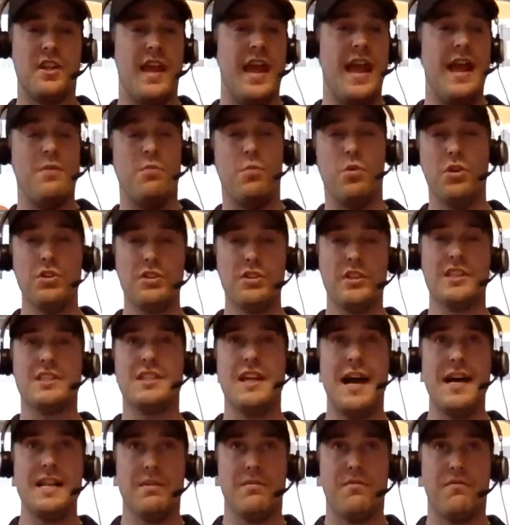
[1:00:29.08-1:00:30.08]
And we'll
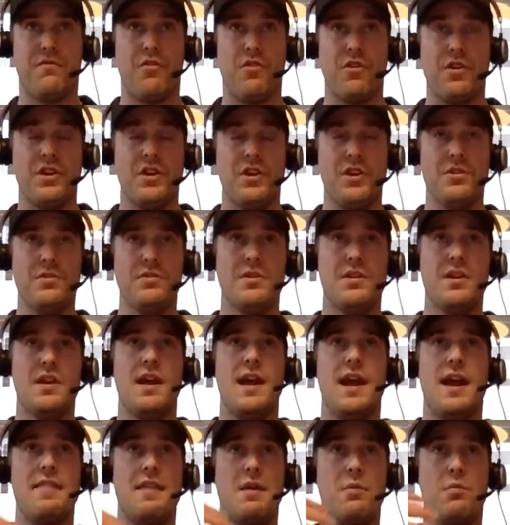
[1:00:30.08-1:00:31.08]
design them for you.
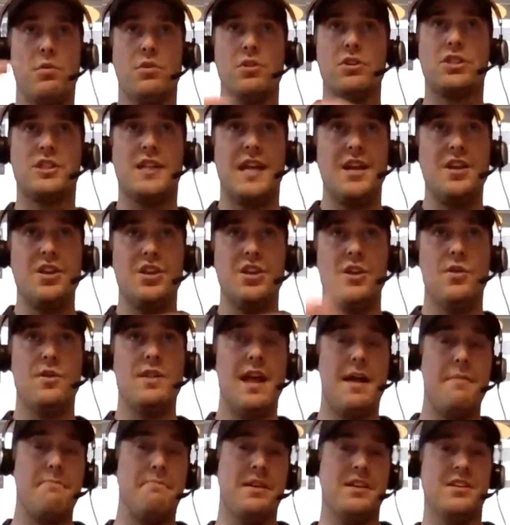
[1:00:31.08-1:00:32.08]
And then we'll send you and
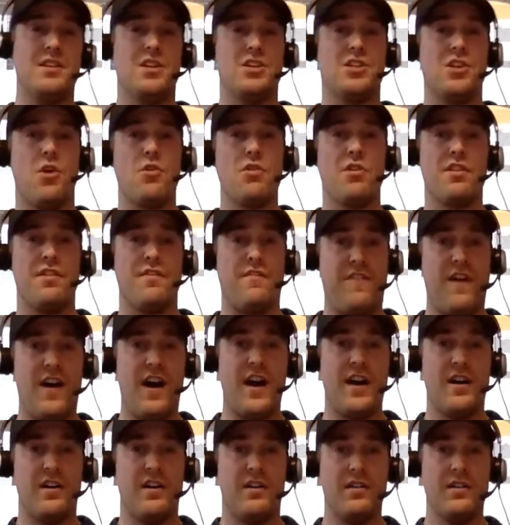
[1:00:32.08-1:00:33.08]
that business owner the
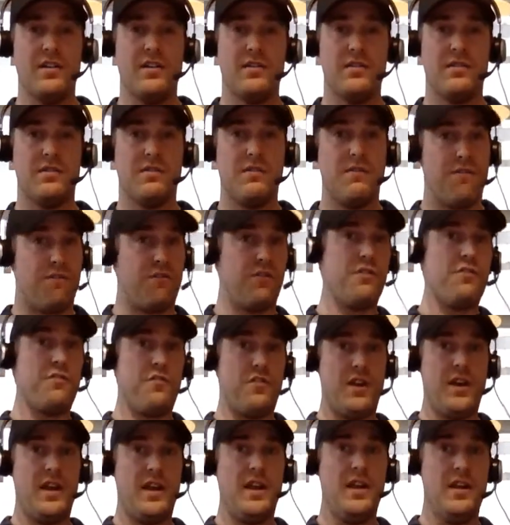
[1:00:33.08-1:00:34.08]
file for
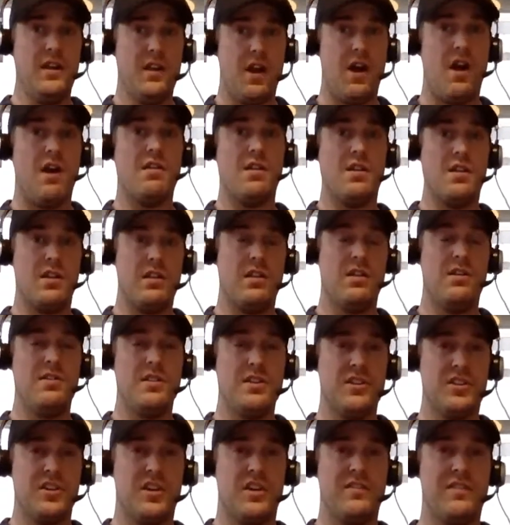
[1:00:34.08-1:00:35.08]
free, all included in
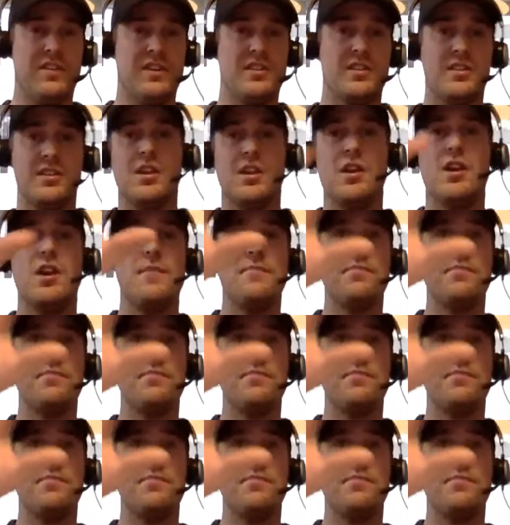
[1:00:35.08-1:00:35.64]
the service.